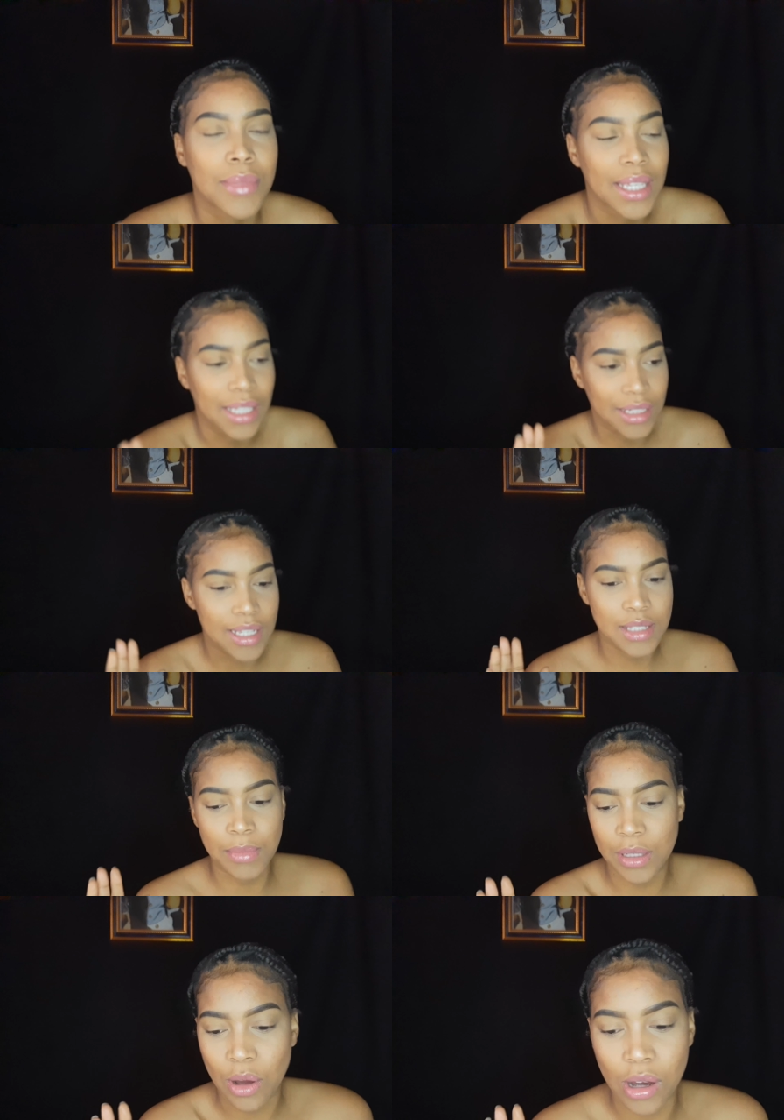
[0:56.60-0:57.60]
My heat has
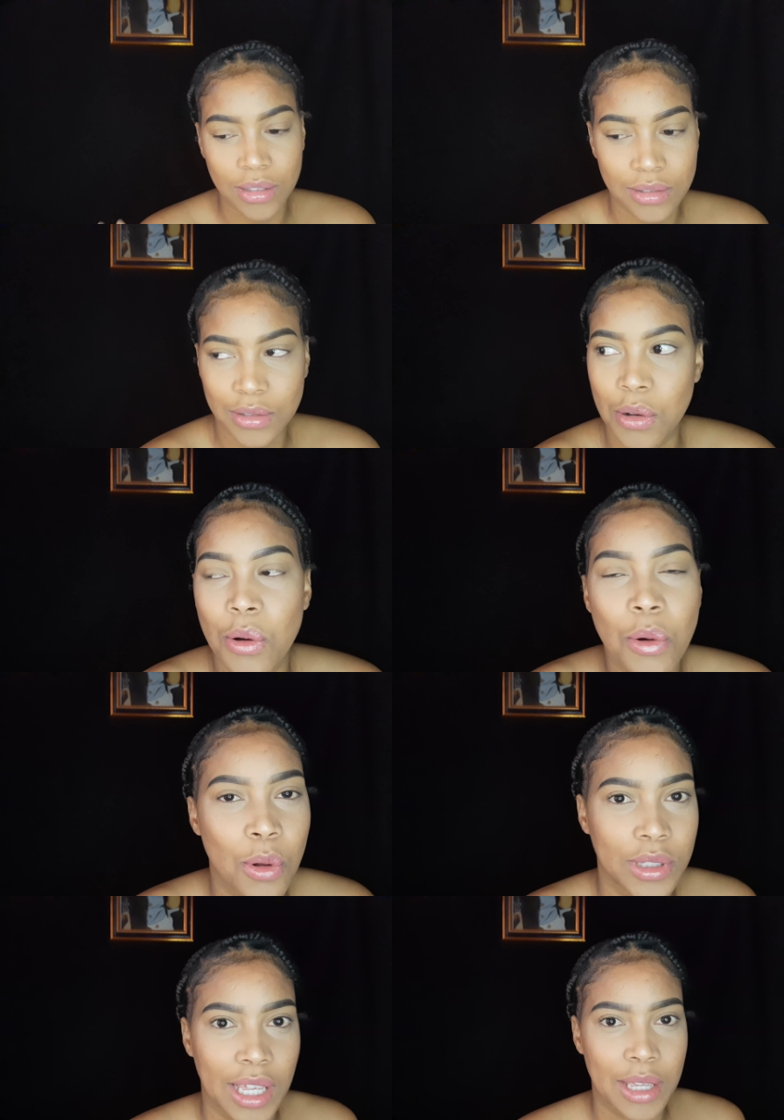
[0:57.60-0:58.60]
been on
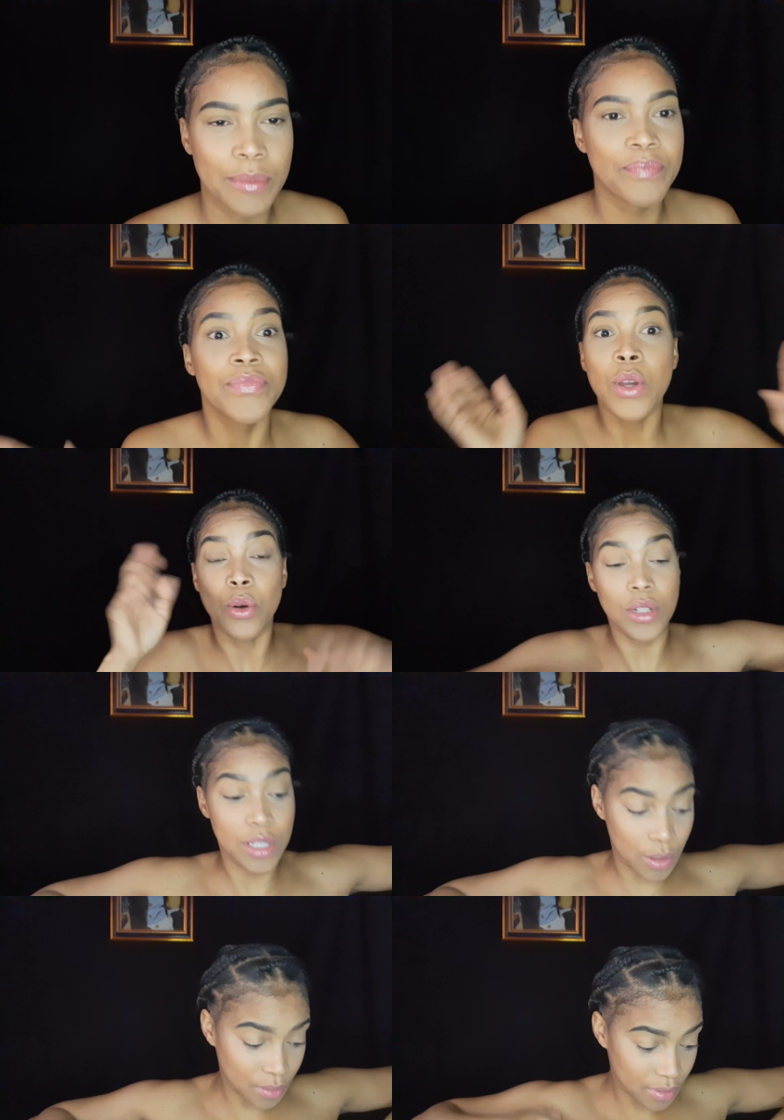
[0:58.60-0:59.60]
all day.
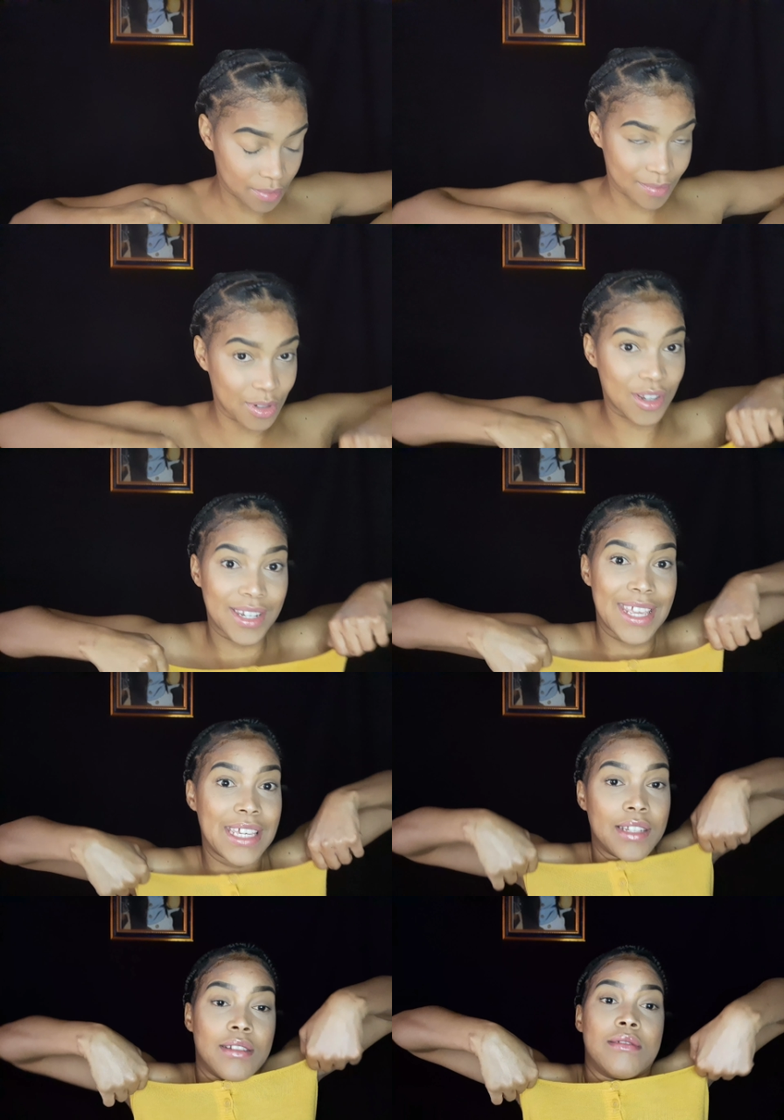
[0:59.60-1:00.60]
Also, not
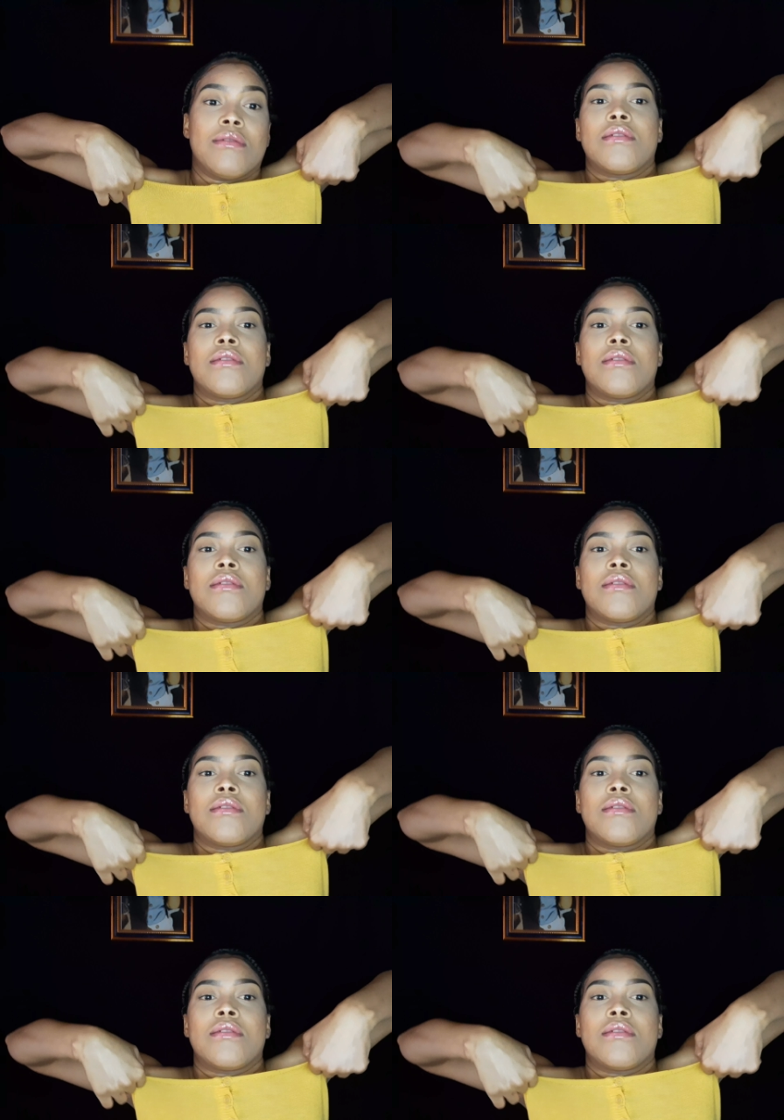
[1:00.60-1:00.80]
naked.